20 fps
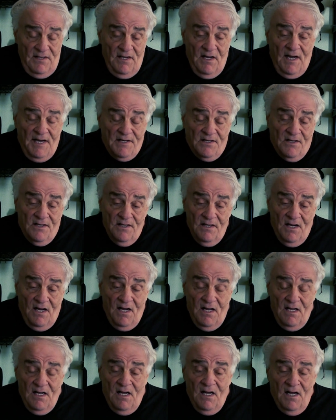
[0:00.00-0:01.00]
I
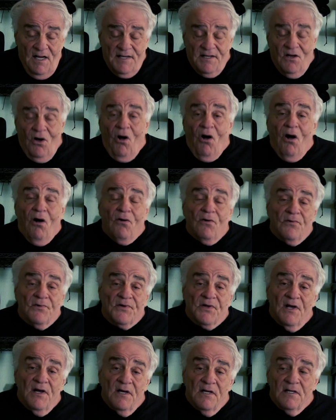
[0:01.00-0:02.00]

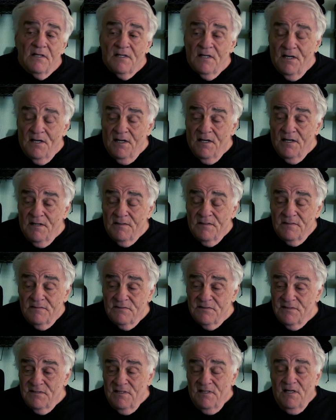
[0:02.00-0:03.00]
called a
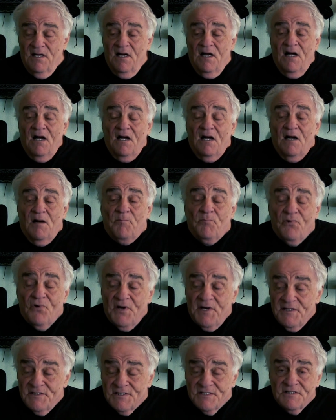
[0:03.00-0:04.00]

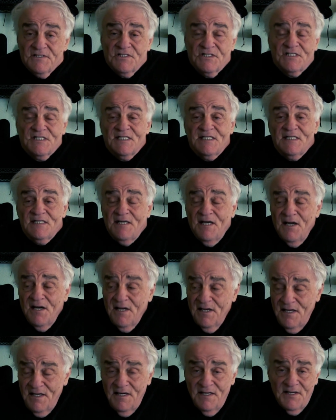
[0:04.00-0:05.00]
place to see
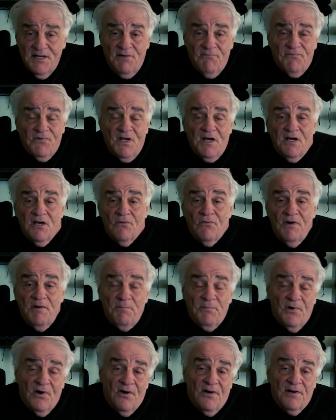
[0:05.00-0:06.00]
if they could
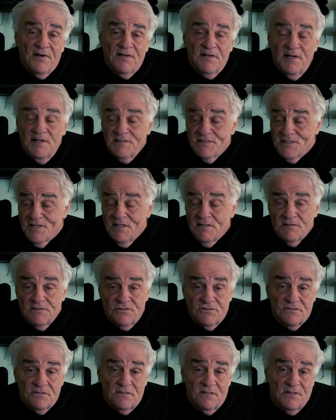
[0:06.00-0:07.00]
repair it. And they said,
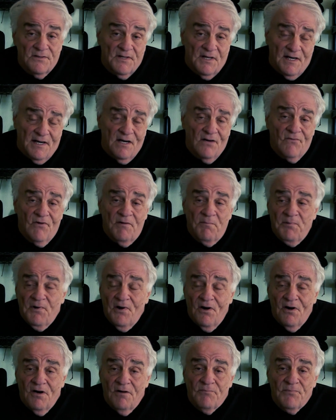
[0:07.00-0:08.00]
sure, they can
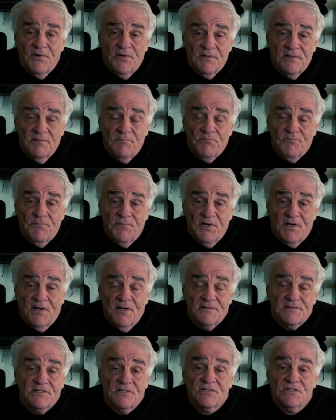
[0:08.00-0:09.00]
repair it. But
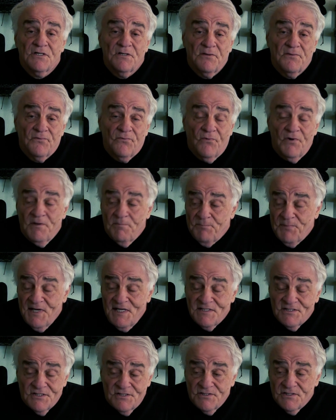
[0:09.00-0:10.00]
because it's in three
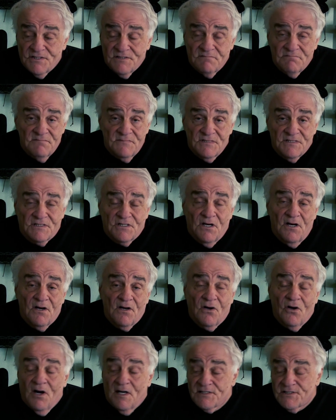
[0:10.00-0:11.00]
pieces, it's going to
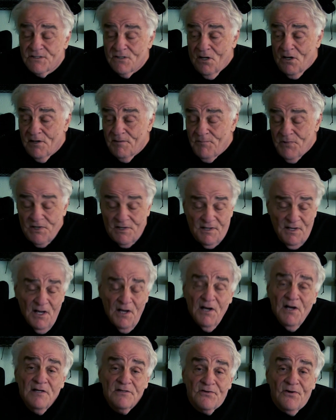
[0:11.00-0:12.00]
cost a lot of money.
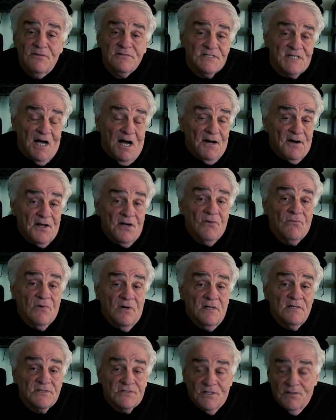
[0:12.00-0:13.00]
Turns out
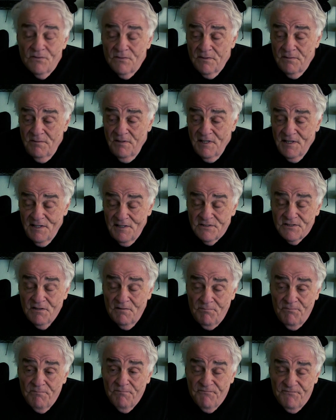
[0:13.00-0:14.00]
it's
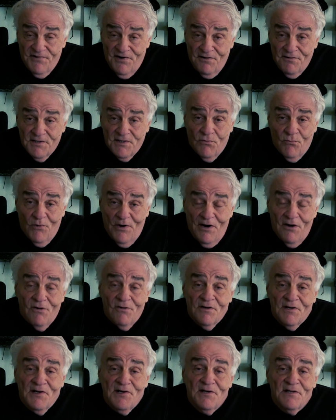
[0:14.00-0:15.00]
a fairly
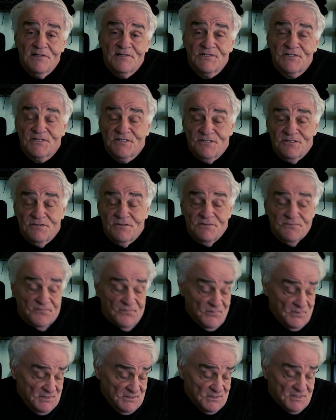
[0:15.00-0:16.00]
rare lens too
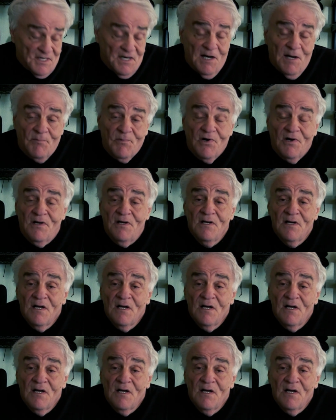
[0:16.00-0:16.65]
for this camera.